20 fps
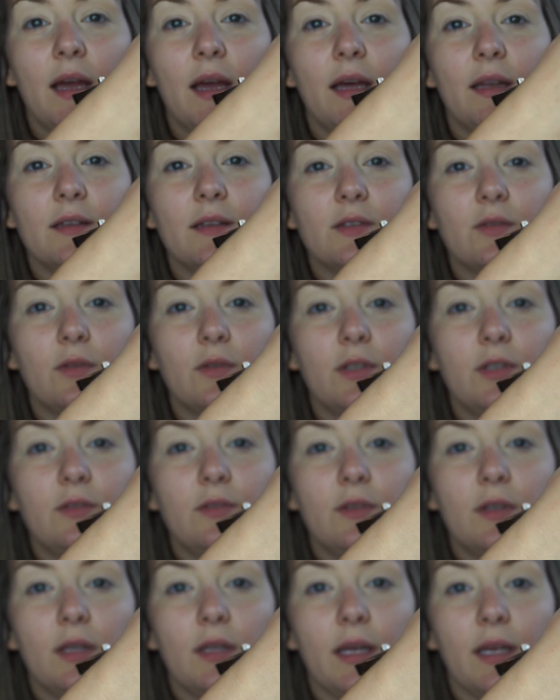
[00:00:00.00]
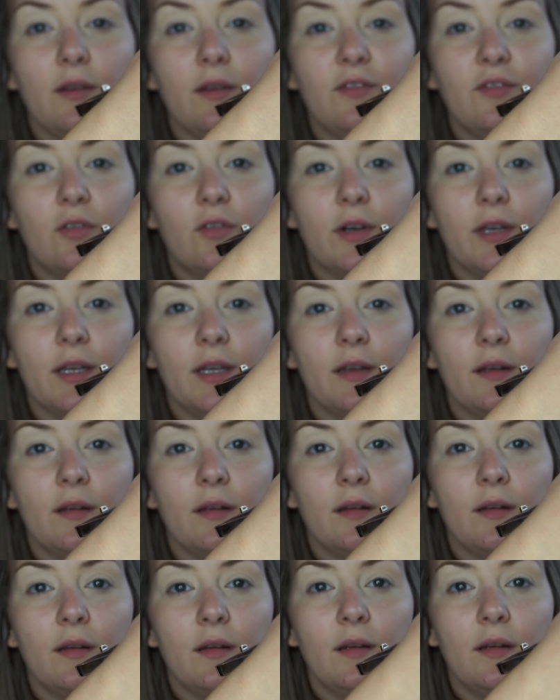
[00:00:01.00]
and it's going to do the line for you.
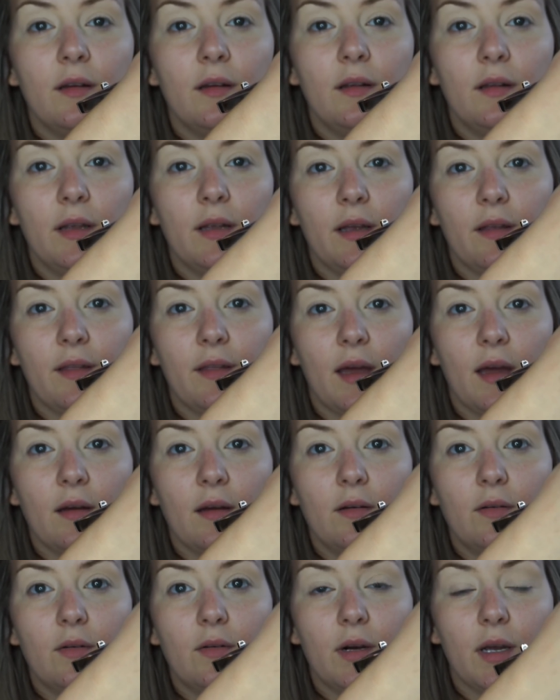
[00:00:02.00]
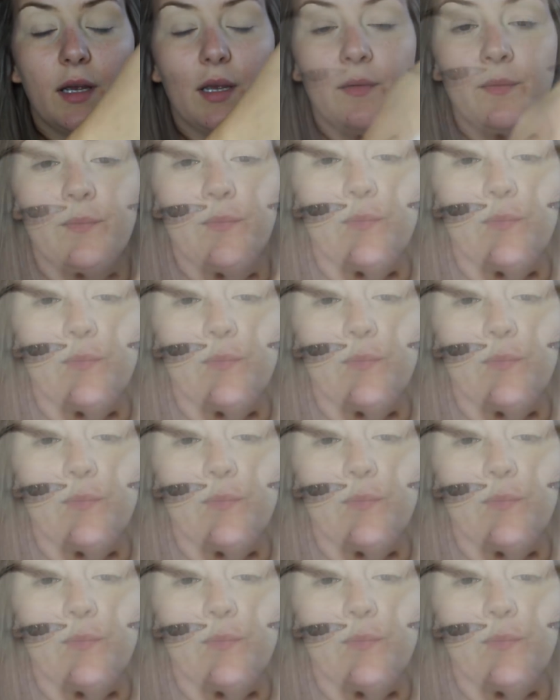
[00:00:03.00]
Like that, okay?